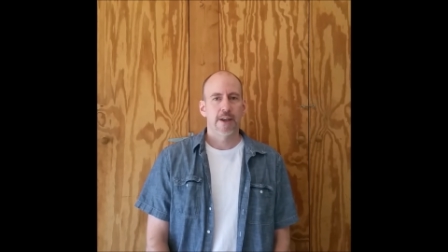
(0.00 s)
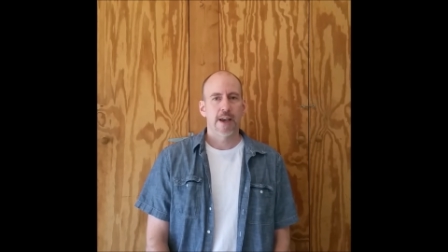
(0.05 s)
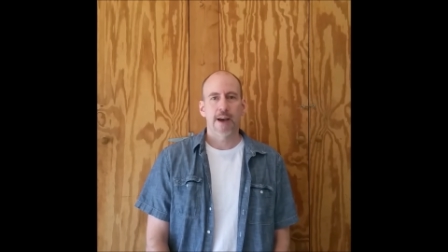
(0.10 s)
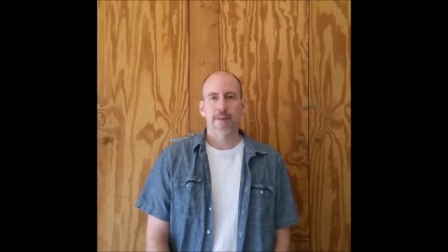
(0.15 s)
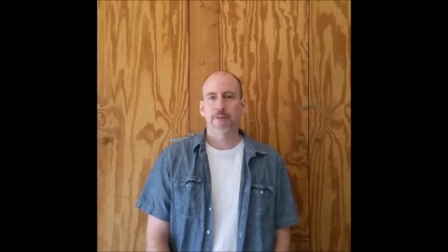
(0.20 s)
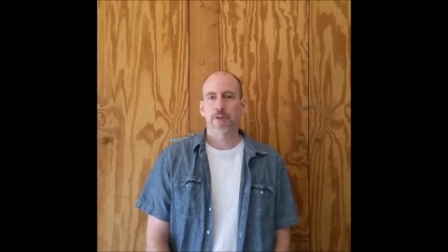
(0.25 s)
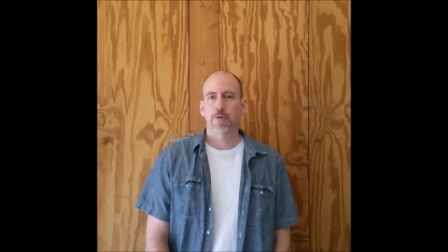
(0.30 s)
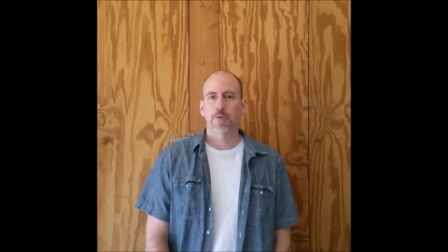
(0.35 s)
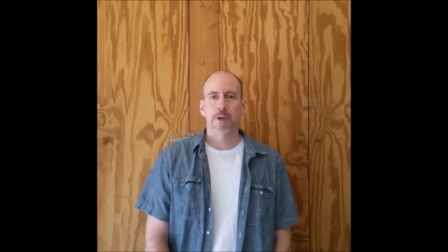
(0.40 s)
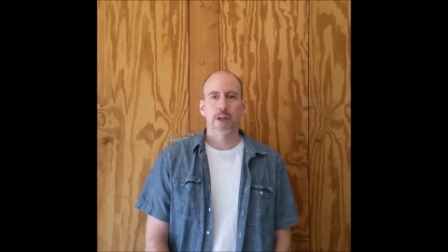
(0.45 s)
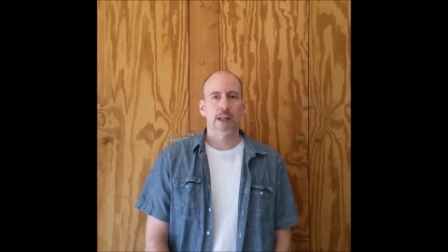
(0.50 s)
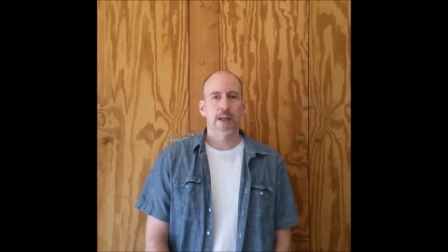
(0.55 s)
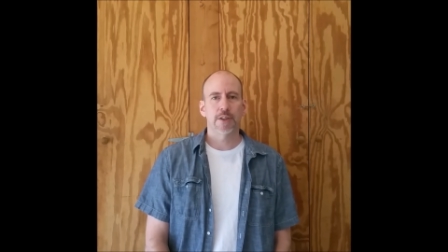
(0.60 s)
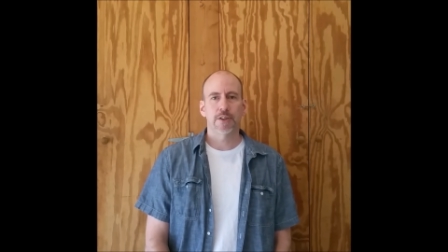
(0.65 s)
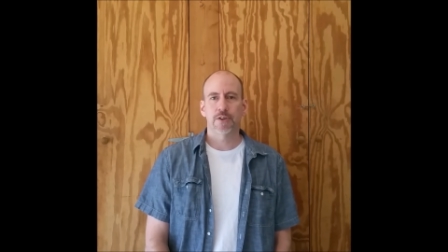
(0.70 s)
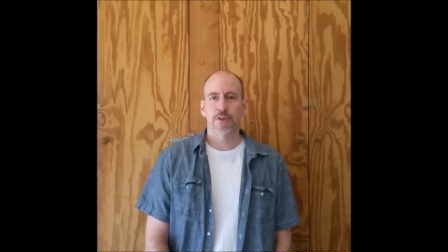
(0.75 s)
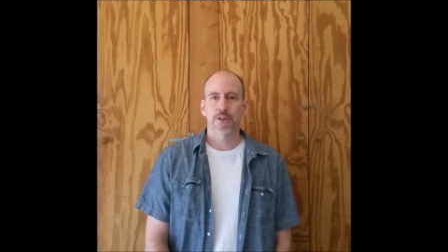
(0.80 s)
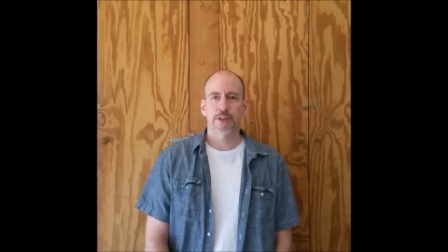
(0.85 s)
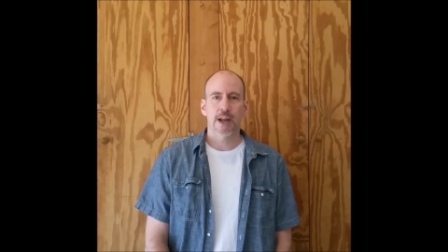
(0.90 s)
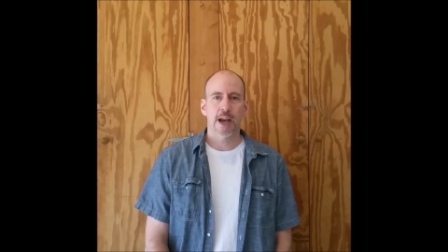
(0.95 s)
You have to
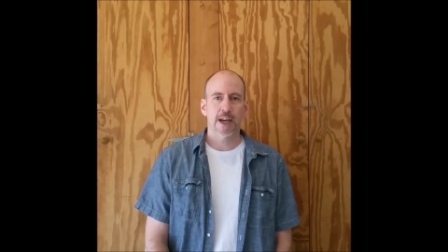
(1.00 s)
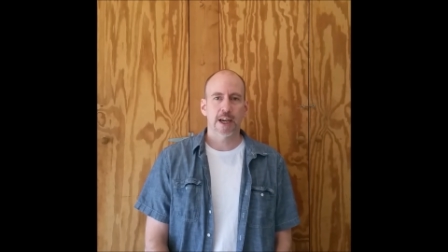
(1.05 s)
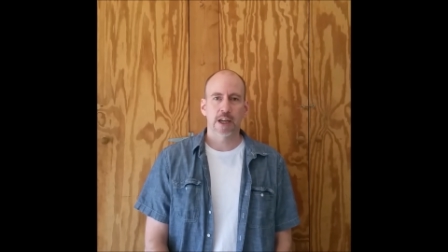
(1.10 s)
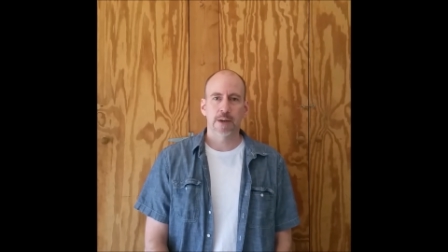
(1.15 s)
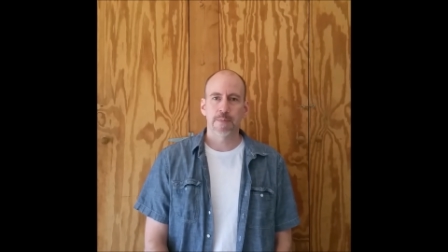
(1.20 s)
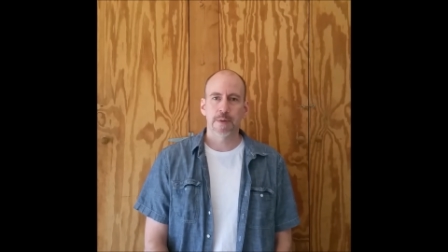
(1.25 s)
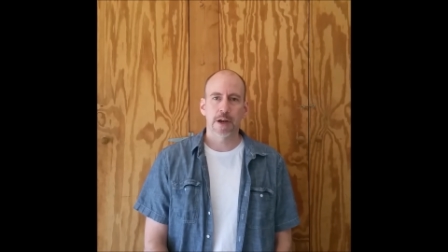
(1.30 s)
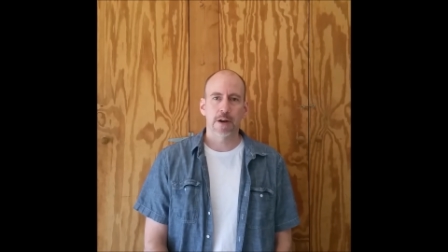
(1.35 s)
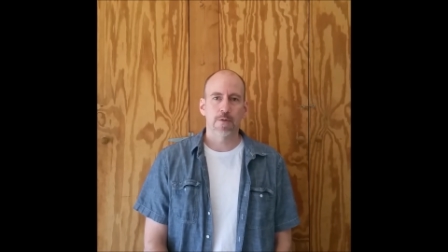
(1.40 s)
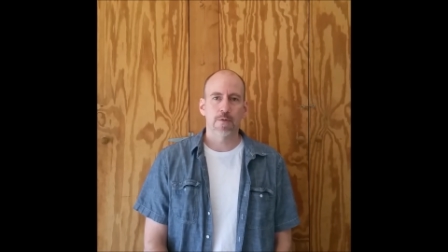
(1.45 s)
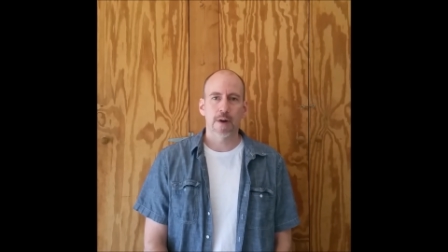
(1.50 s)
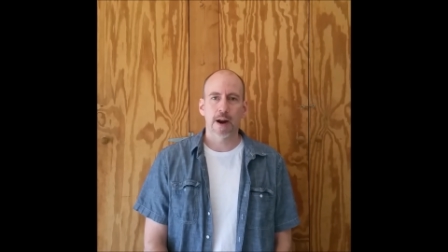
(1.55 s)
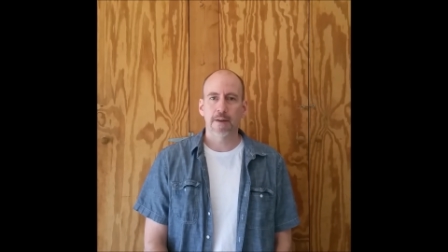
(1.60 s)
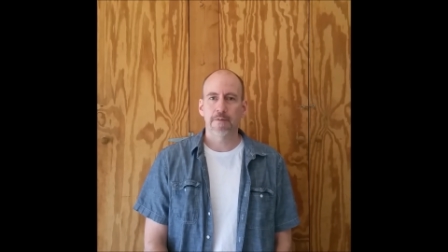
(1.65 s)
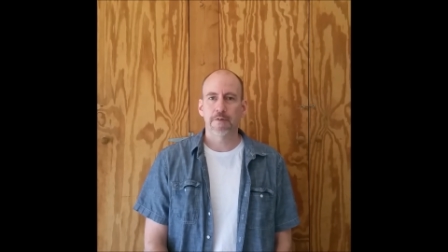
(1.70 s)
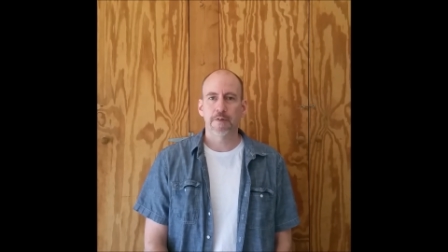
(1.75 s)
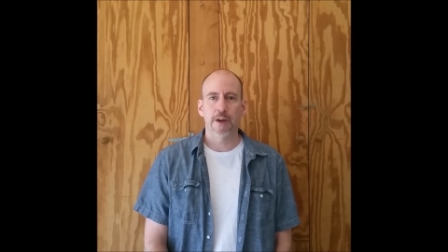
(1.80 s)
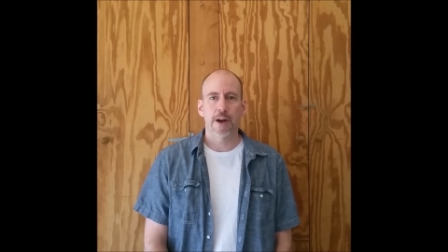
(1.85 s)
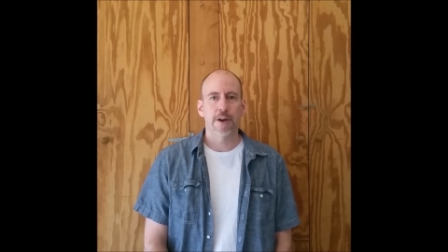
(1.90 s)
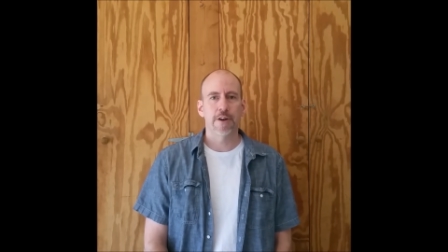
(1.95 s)
realize there's not going to be a
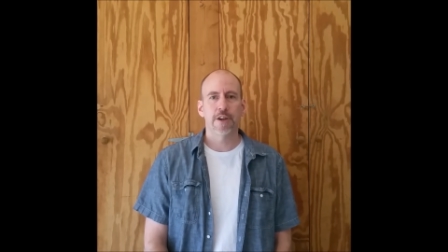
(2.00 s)
ref there.